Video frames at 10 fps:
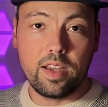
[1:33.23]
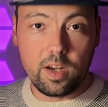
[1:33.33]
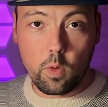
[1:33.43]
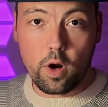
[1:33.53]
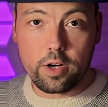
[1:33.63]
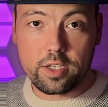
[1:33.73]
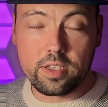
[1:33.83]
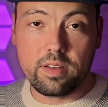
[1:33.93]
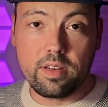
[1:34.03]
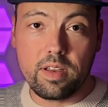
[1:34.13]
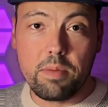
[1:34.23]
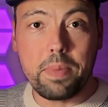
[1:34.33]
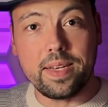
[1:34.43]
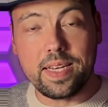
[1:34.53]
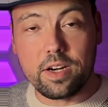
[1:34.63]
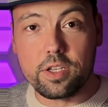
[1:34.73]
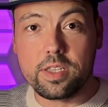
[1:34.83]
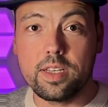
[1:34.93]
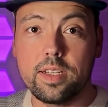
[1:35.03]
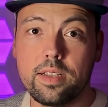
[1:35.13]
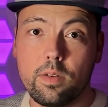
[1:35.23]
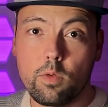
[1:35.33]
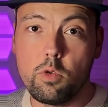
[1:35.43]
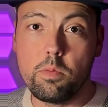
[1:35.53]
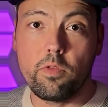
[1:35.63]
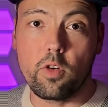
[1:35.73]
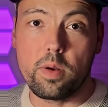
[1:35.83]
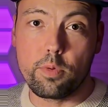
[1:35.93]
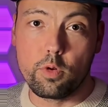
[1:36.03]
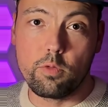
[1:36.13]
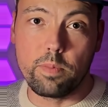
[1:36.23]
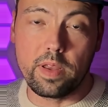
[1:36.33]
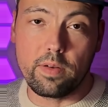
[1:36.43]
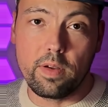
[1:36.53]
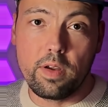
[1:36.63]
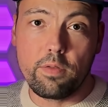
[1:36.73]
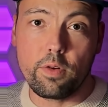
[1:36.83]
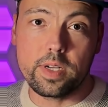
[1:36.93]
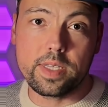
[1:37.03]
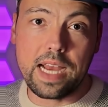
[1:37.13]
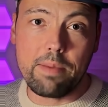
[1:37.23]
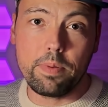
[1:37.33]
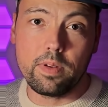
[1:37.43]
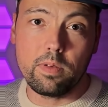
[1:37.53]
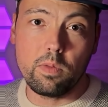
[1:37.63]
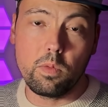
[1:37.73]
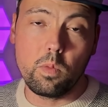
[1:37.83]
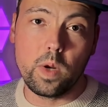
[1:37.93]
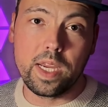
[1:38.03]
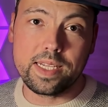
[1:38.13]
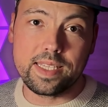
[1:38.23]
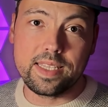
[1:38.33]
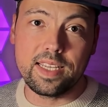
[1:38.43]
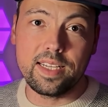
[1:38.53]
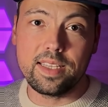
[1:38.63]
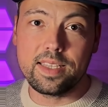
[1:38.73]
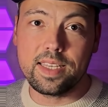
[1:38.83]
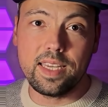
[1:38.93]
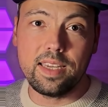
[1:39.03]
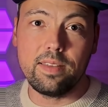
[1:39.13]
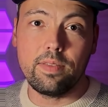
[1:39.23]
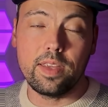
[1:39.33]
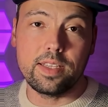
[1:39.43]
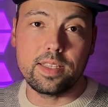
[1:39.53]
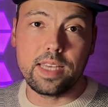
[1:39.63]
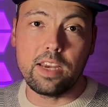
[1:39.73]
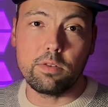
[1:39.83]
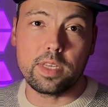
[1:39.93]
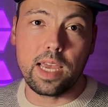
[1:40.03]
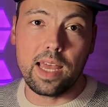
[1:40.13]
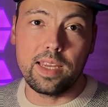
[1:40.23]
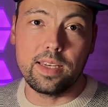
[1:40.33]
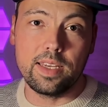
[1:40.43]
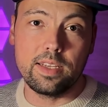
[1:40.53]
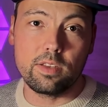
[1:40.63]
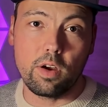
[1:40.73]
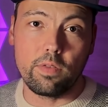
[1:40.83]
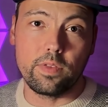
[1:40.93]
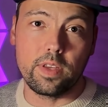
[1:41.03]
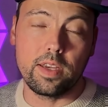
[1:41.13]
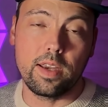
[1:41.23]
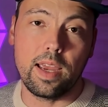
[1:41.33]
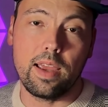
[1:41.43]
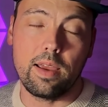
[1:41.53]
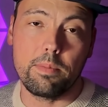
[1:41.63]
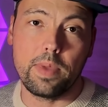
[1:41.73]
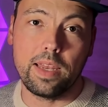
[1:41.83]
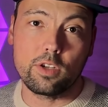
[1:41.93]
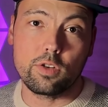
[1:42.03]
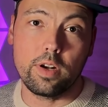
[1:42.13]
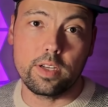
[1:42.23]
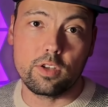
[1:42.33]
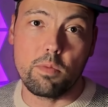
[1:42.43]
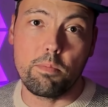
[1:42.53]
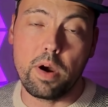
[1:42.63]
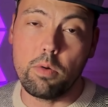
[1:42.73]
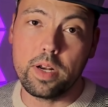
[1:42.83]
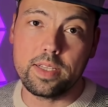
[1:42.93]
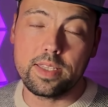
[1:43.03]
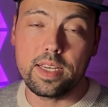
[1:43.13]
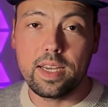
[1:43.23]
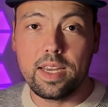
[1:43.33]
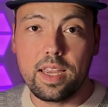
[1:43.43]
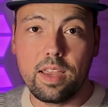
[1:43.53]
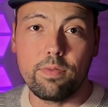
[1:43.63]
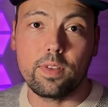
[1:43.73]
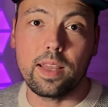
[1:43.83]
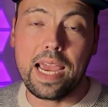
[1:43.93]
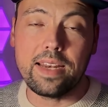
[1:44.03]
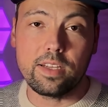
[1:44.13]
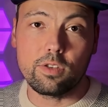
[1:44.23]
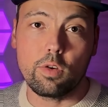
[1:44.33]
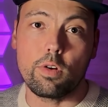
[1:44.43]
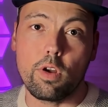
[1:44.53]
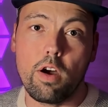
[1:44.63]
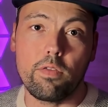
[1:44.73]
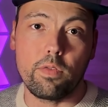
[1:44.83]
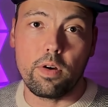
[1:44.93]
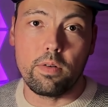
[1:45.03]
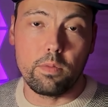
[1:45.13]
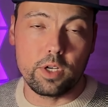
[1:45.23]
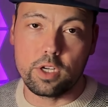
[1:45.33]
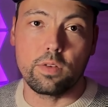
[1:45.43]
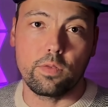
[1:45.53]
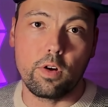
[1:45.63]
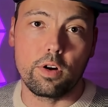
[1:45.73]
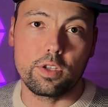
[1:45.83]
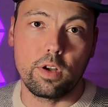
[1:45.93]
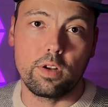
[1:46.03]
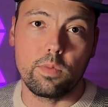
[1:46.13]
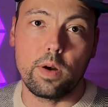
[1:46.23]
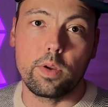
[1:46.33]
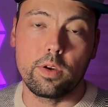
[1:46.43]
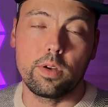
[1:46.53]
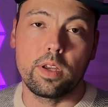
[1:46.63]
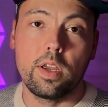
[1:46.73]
It works, but there's still room for improvement. For example, we can still see the status LEDs of the electronics components if the light is turned off, which is of course not very good.